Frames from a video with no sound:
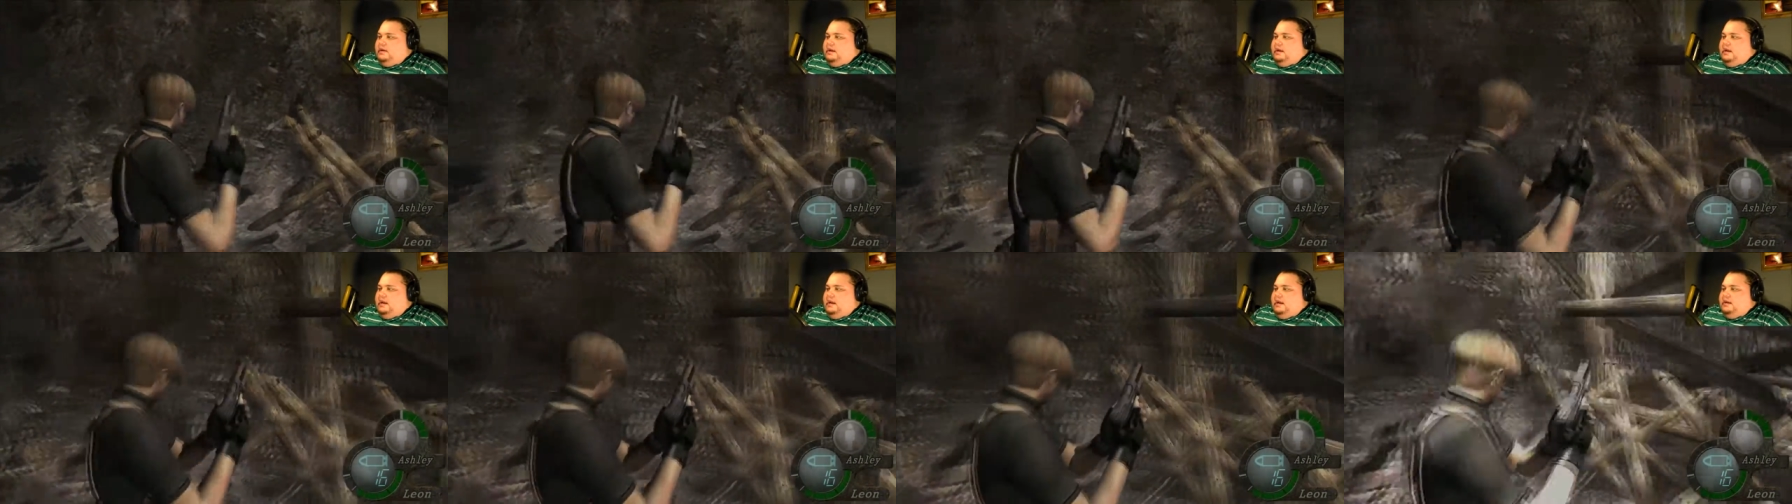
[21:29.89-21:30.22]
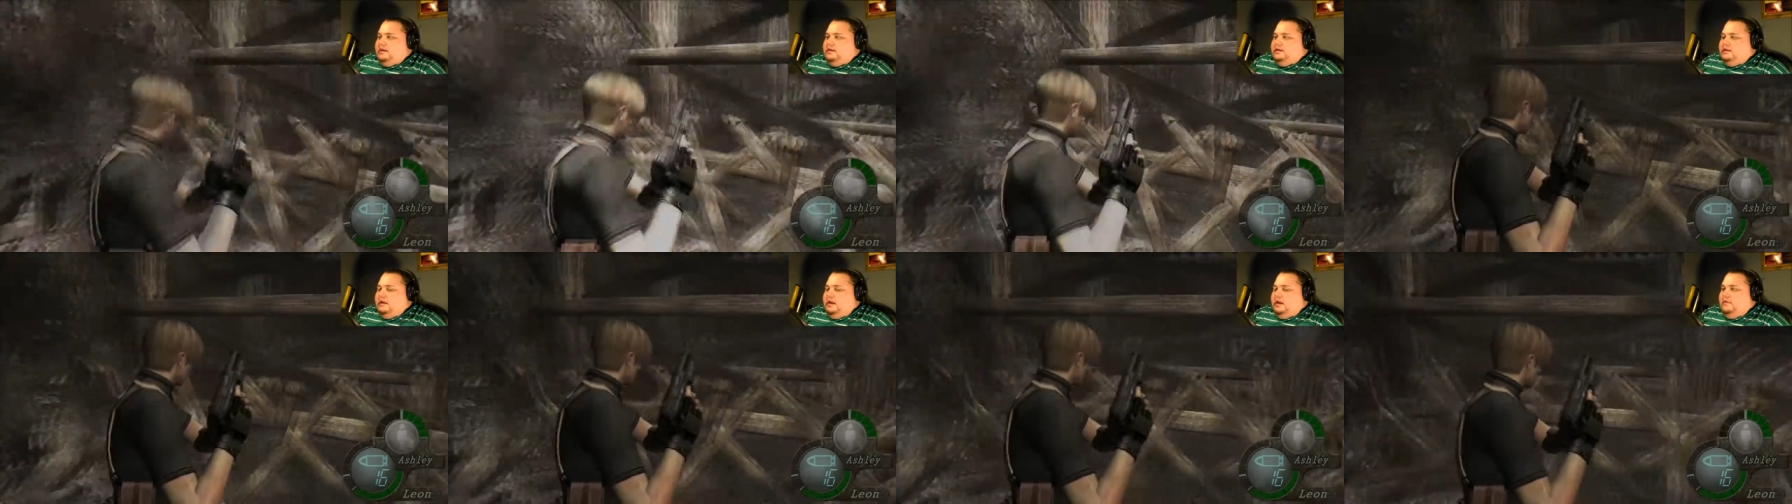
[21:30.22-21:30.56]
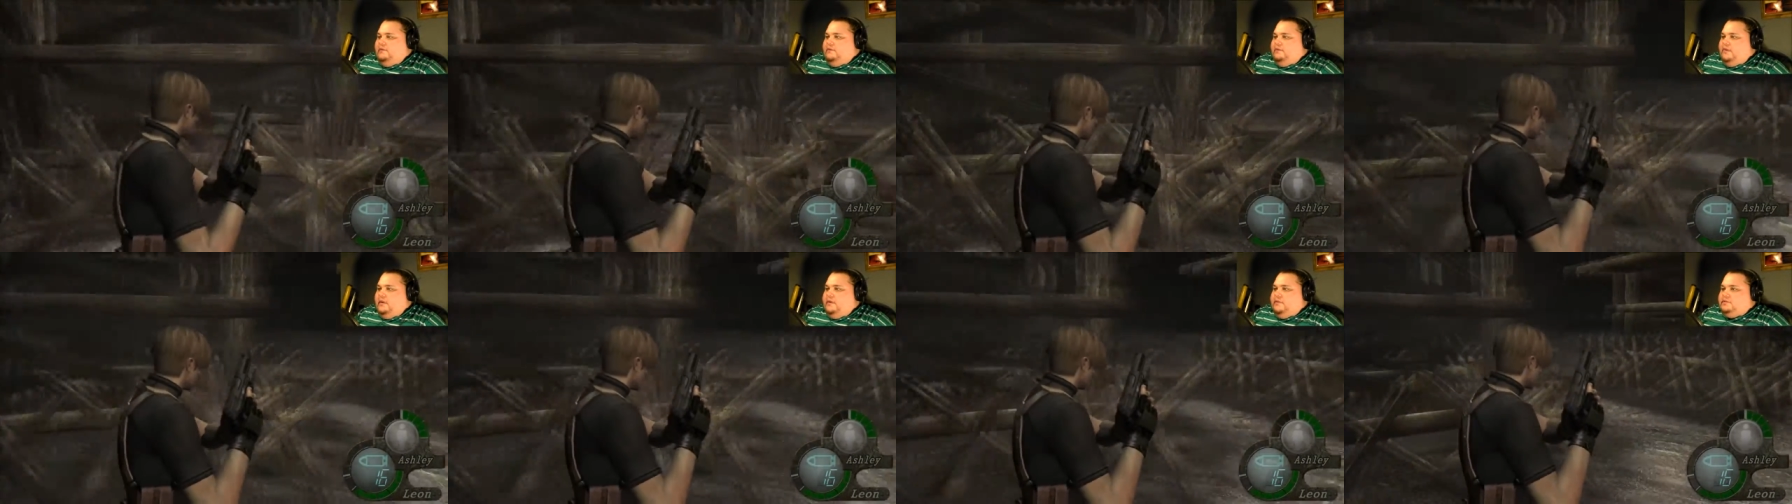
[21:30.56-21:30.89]
And
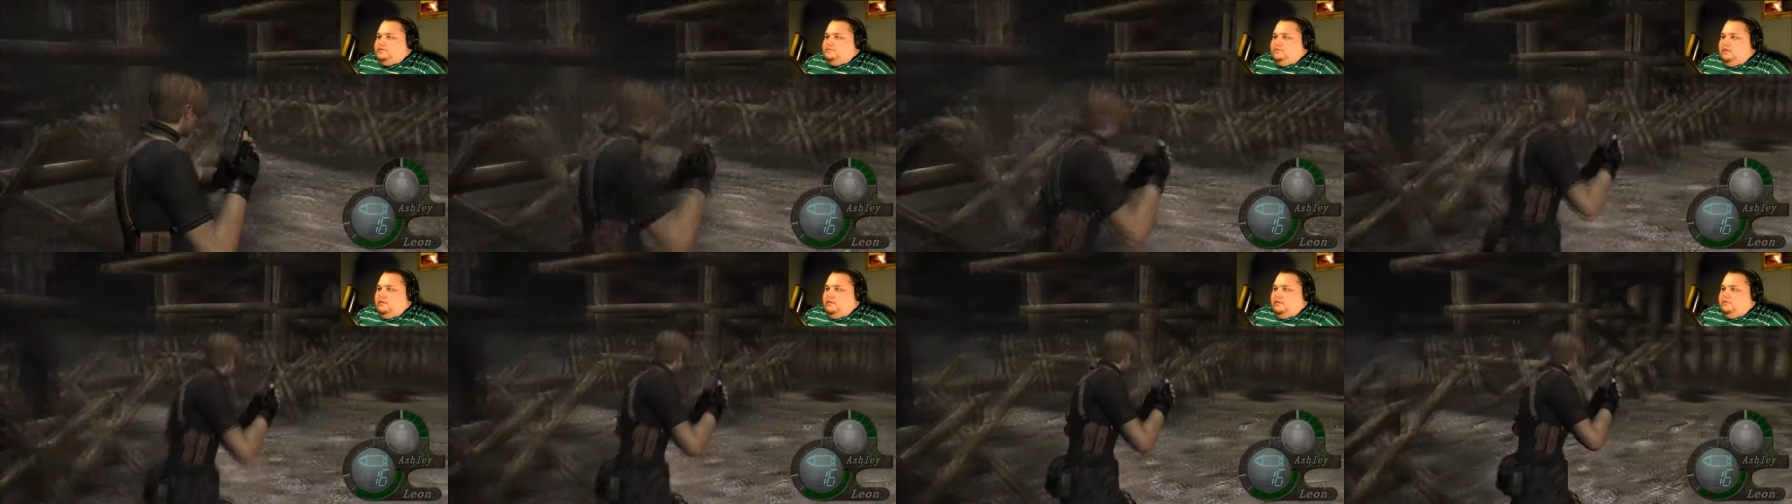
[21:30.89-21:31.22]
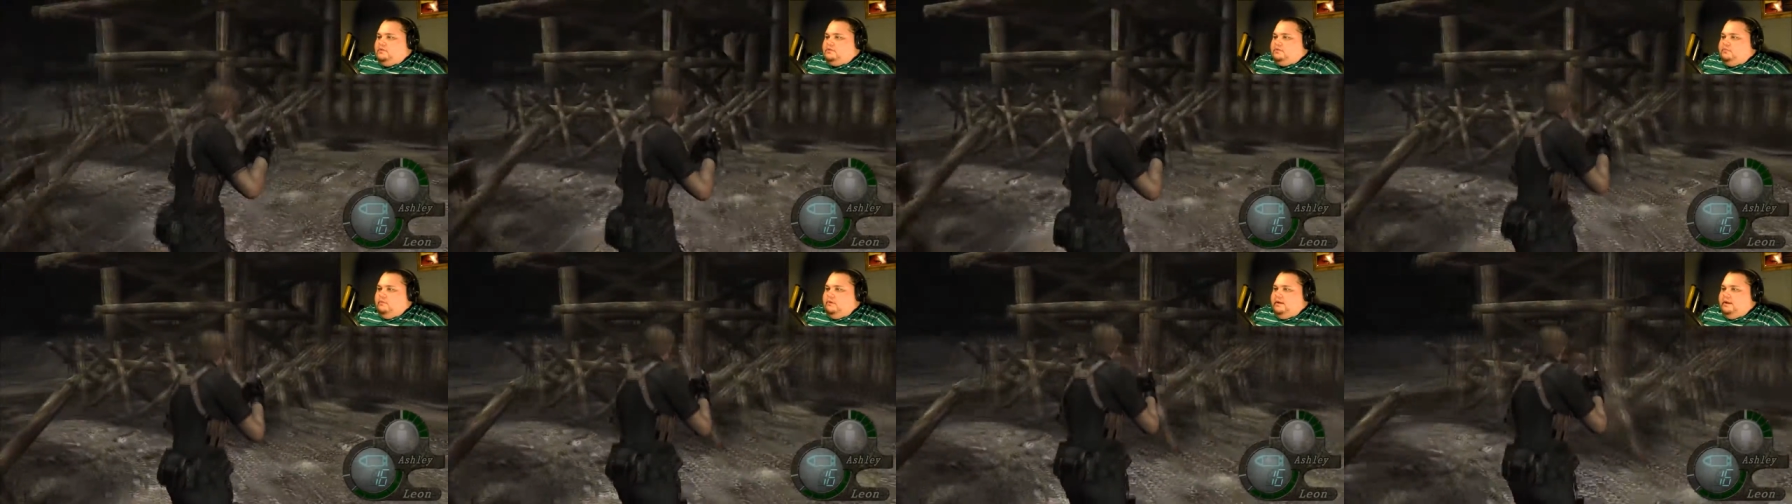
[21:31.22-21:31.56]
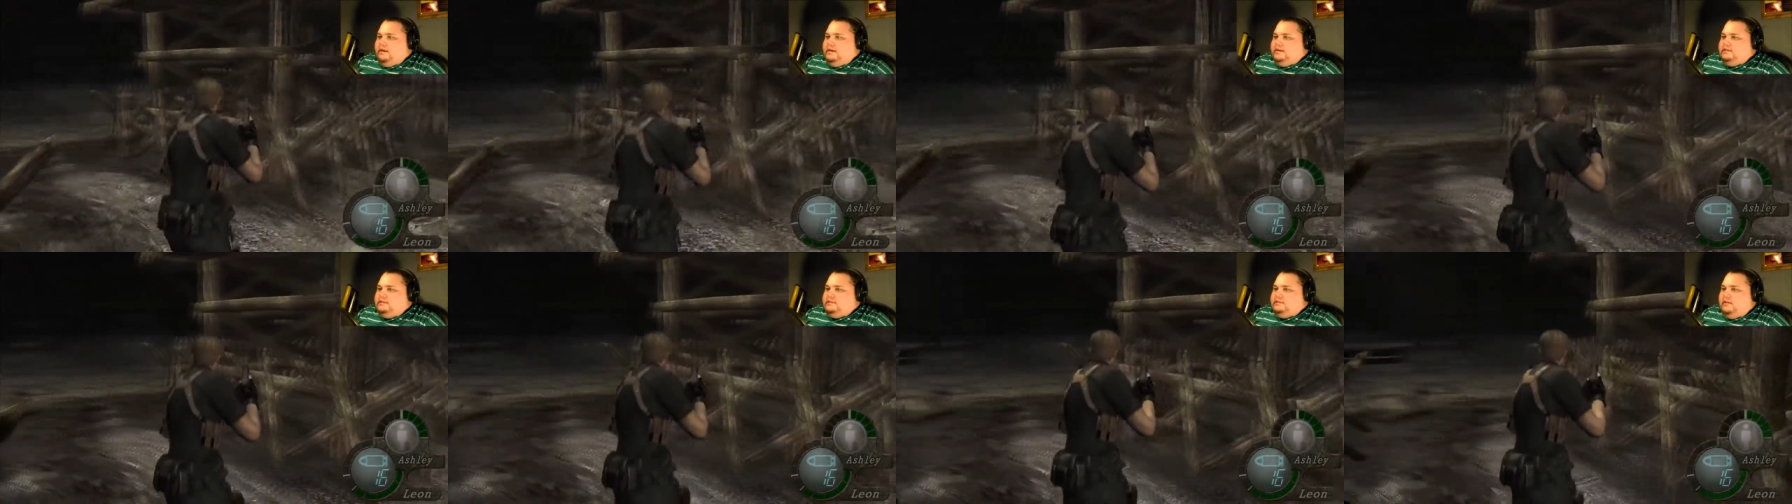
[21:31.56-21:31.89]
it was one of those
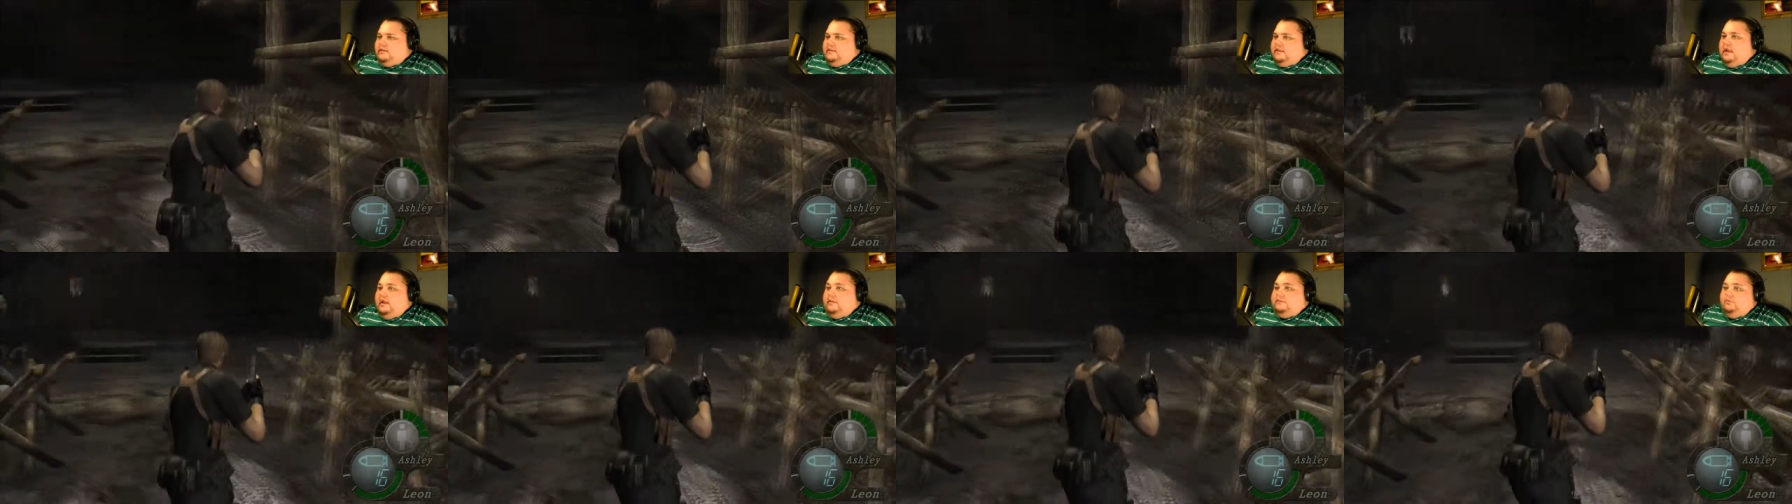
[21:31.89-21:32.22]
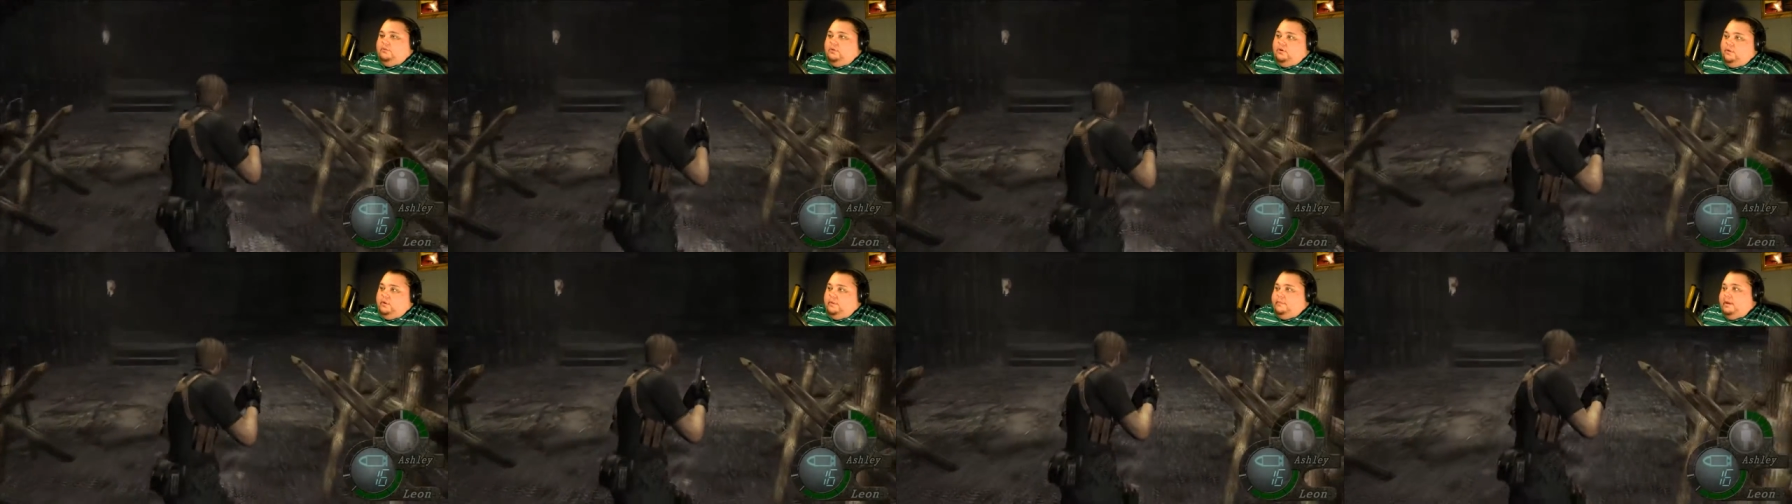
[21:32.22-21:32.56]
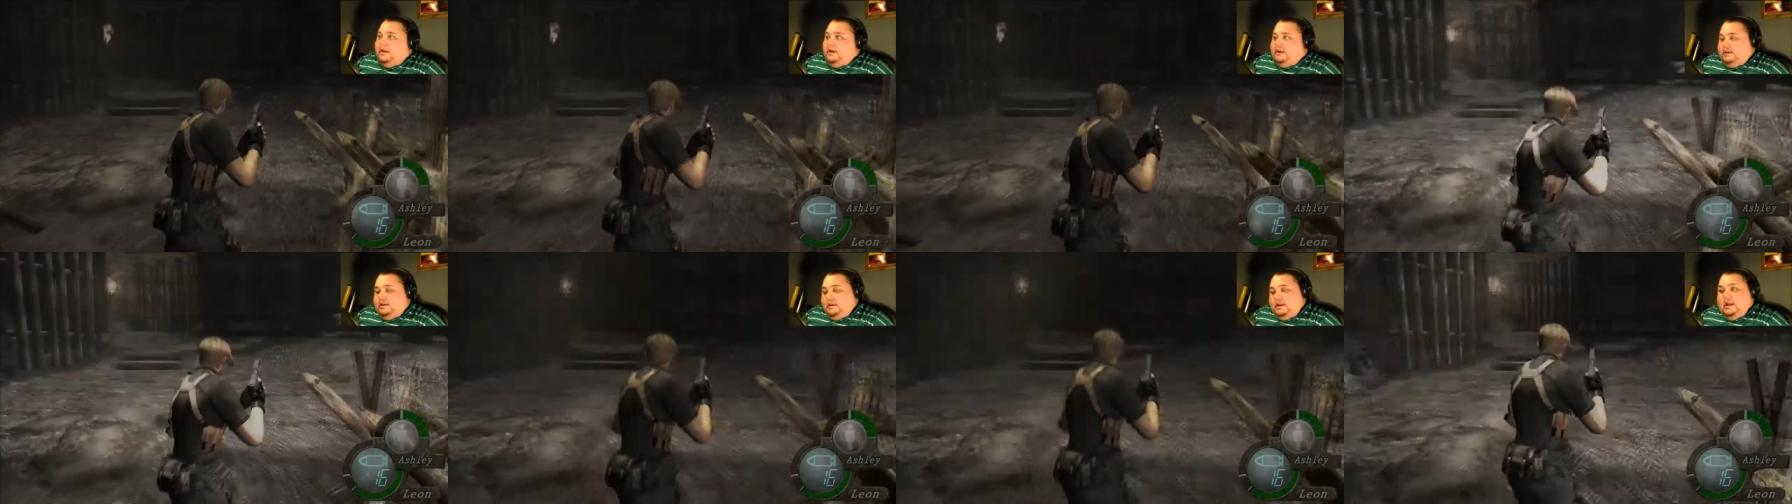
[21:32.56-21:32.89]
ways that I'd run all the way
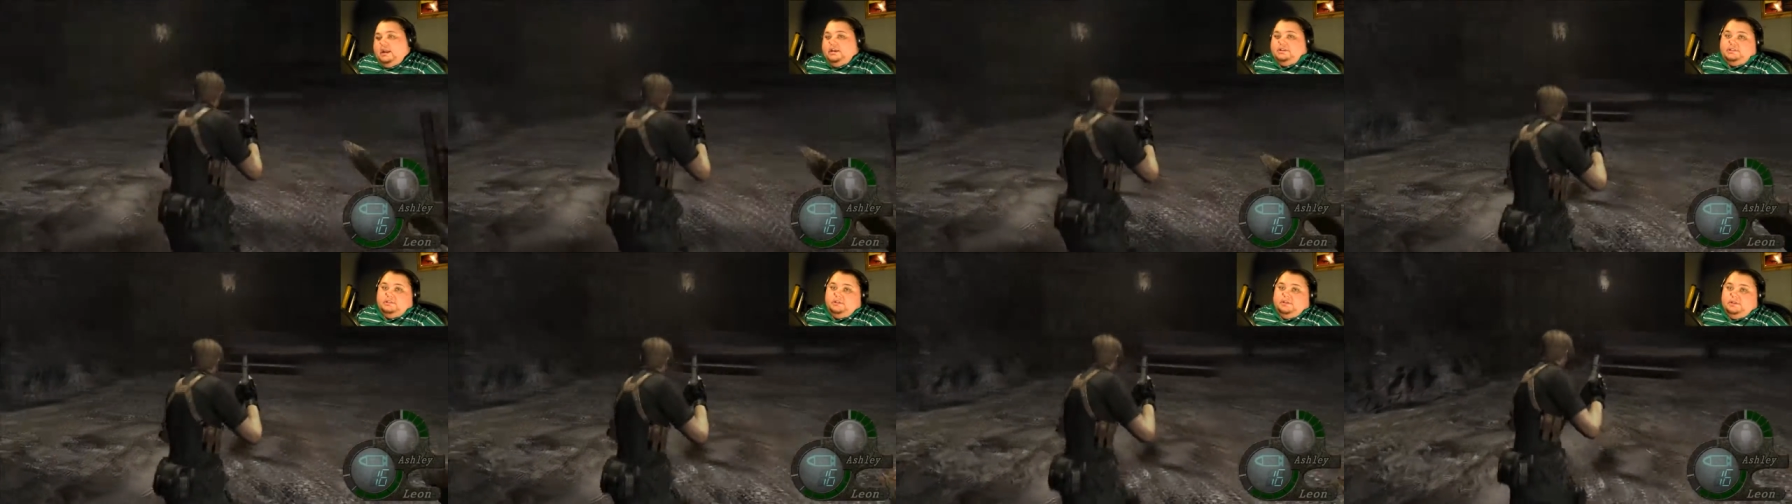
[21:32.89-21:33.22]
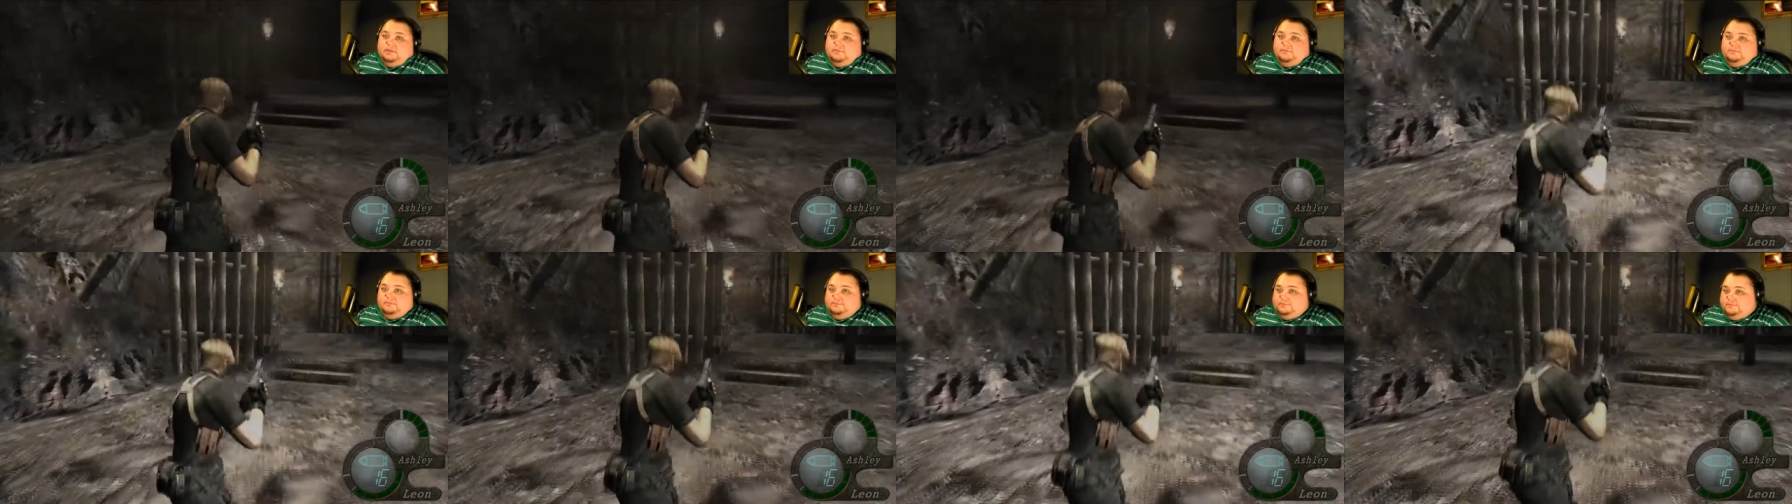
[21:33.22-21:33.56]
back and get Ashley